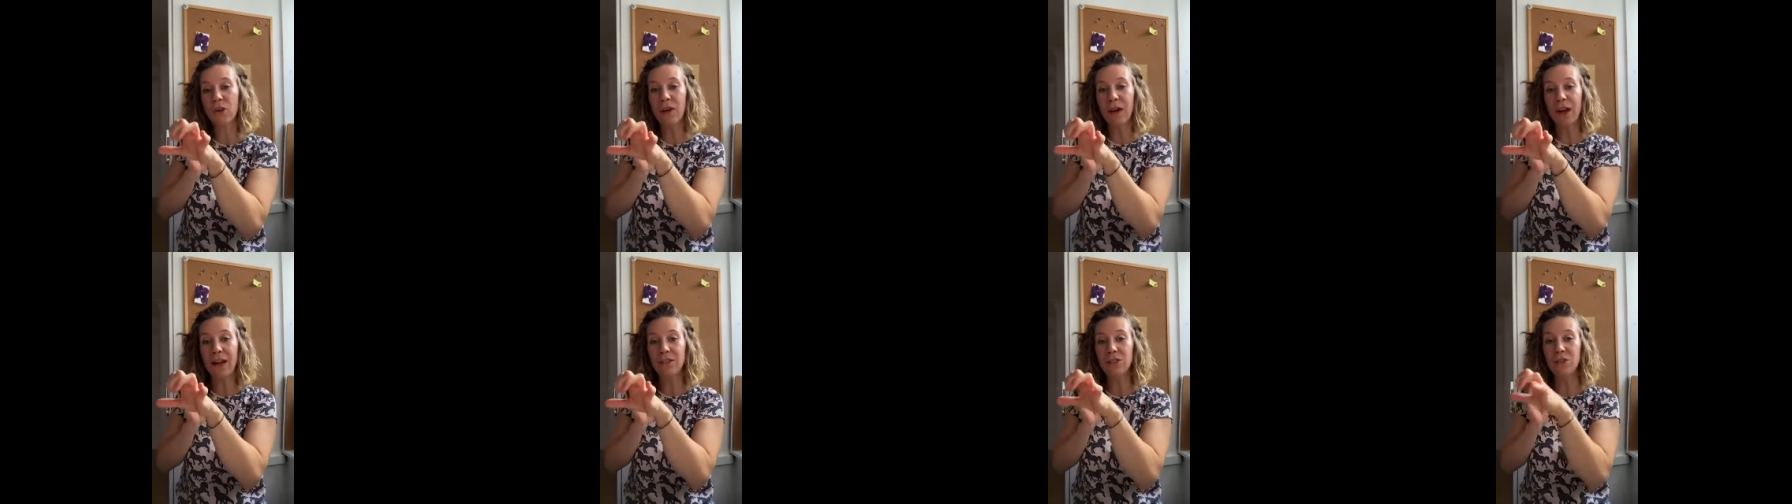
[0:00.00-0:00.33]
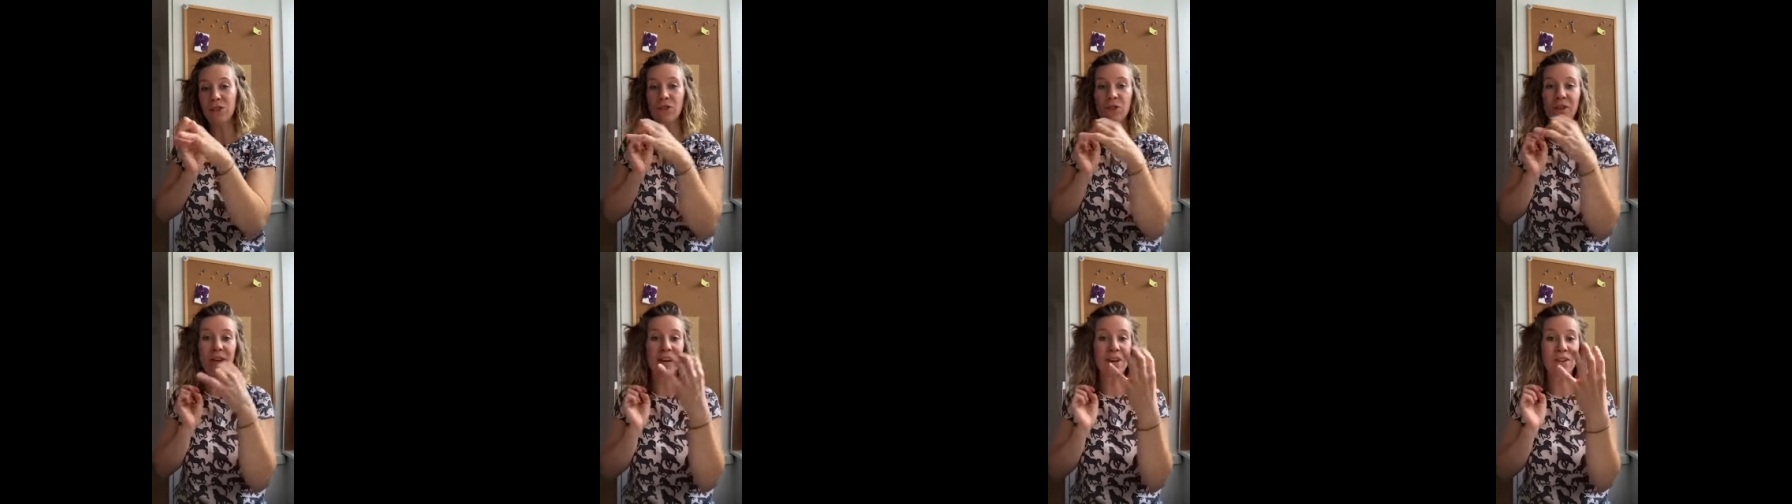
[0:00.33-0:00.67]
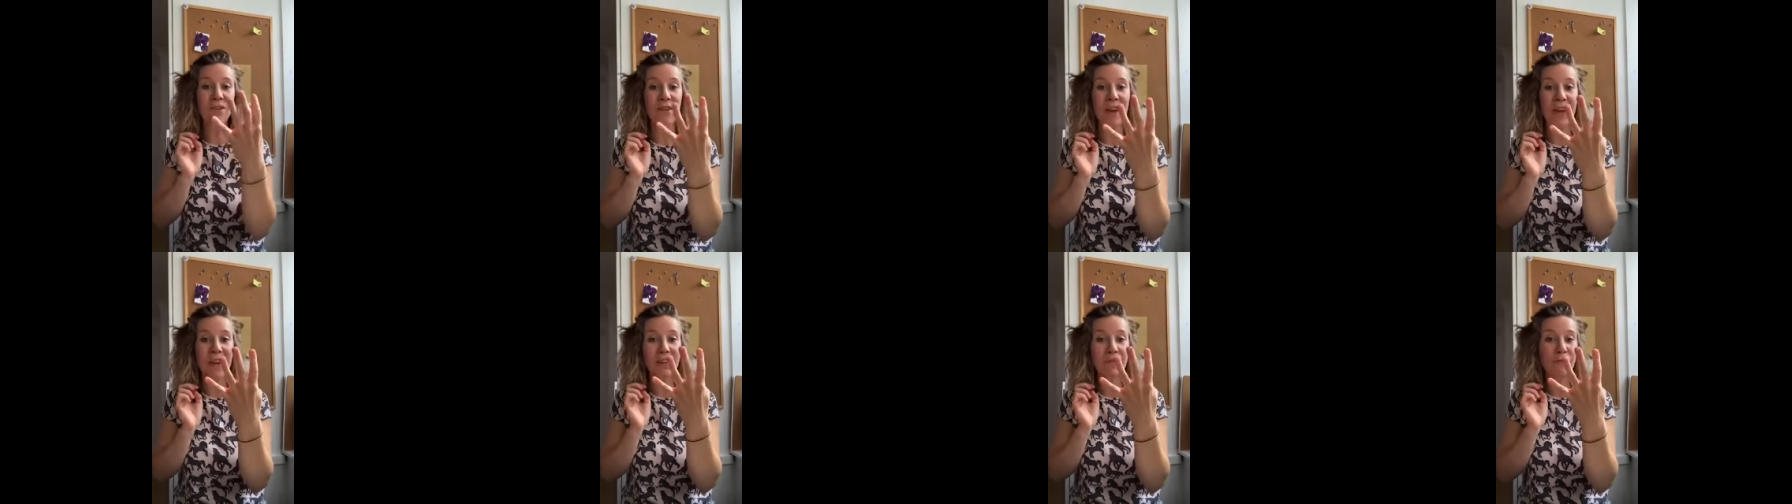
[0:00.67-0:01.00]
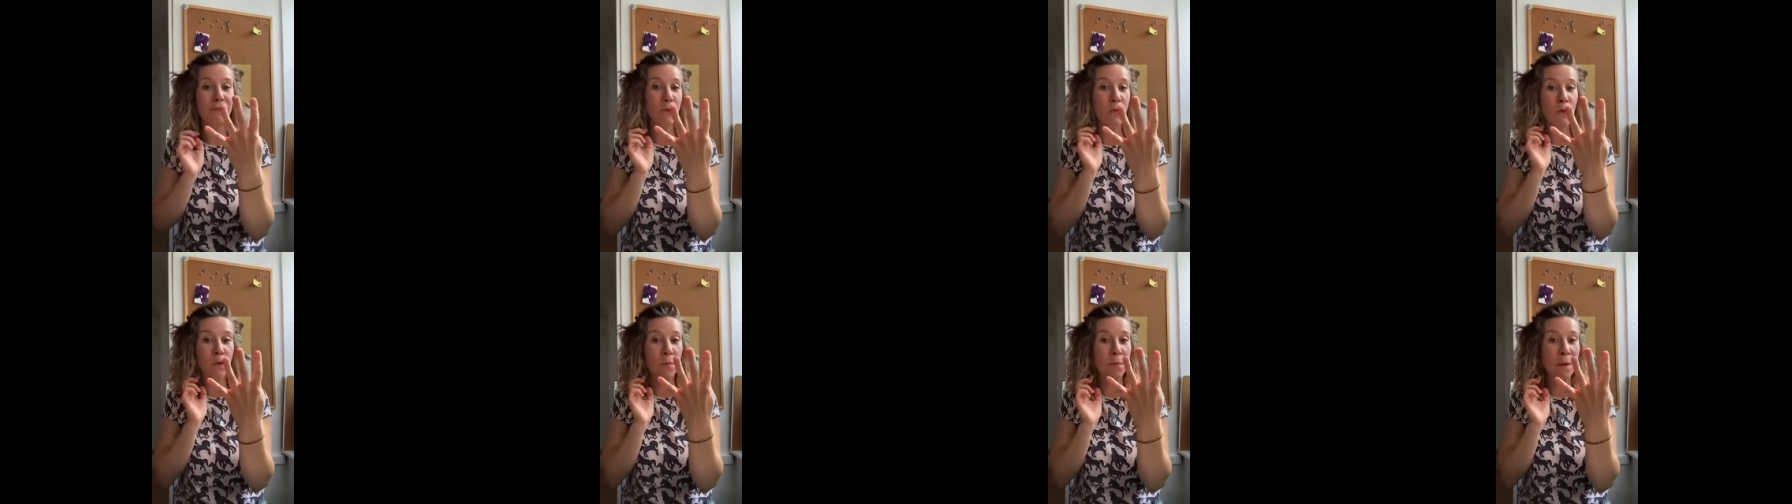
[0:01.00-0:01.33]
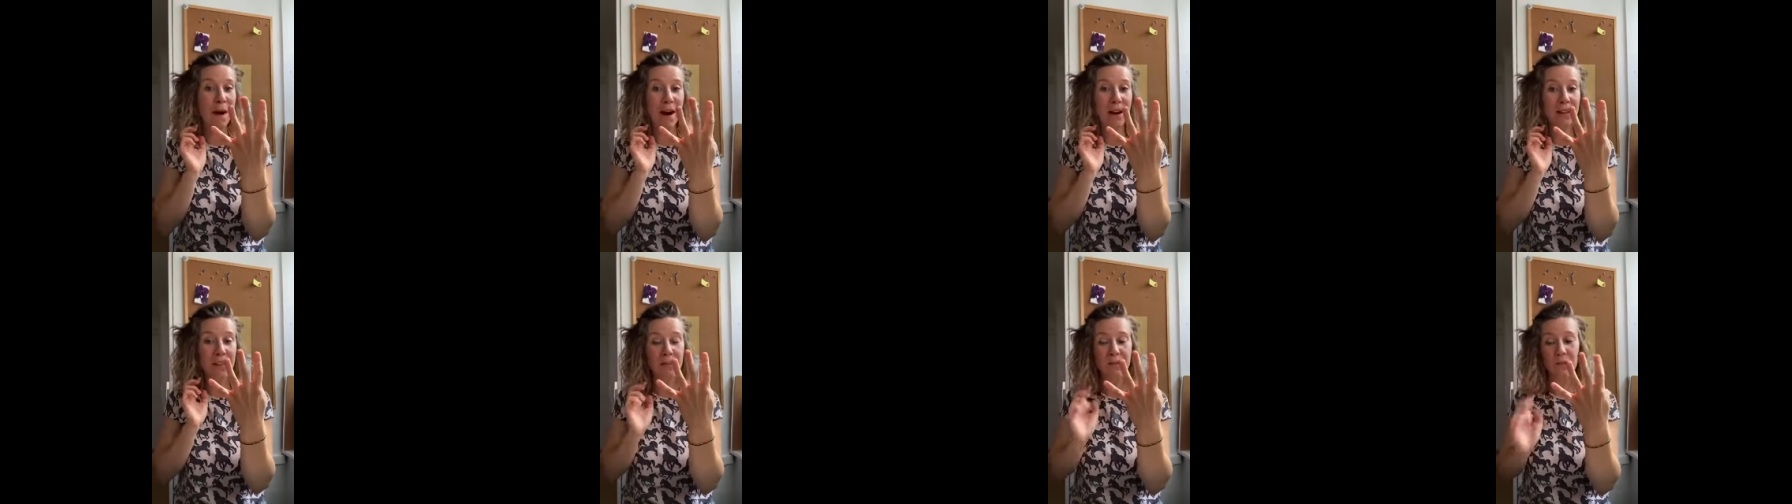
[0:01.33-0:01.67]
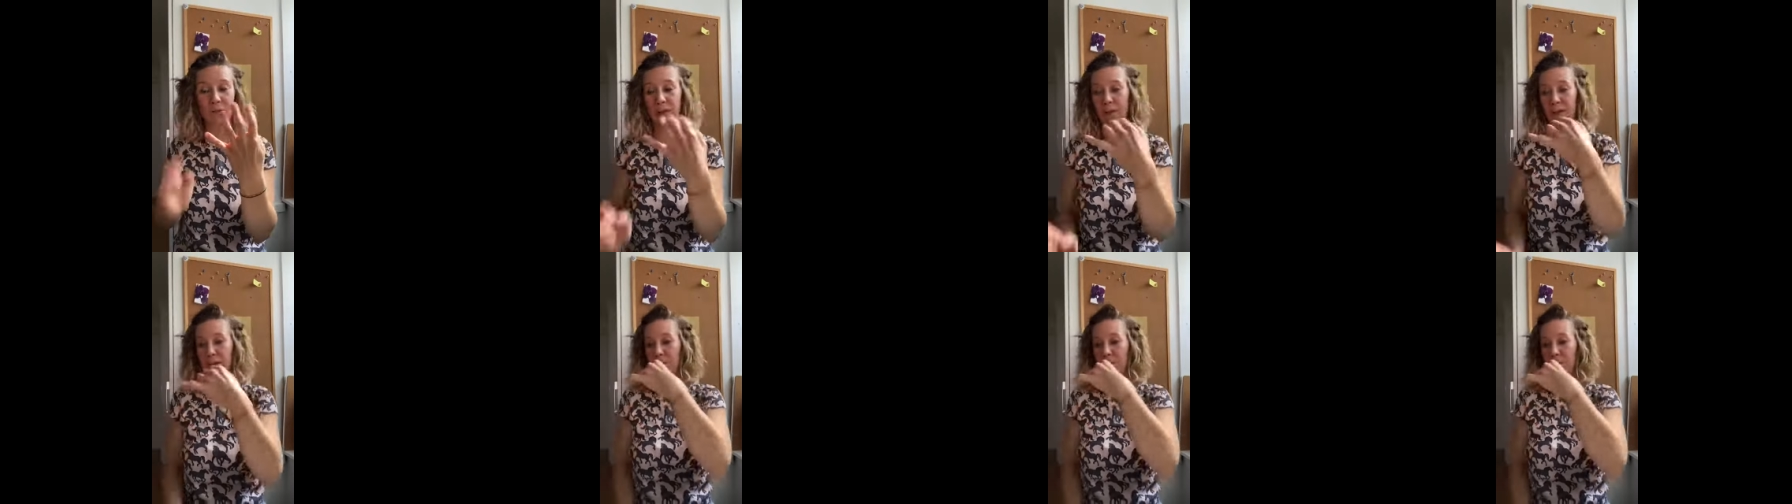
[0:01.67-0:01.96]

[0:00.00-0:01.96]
okay? So you can create 4 parts, for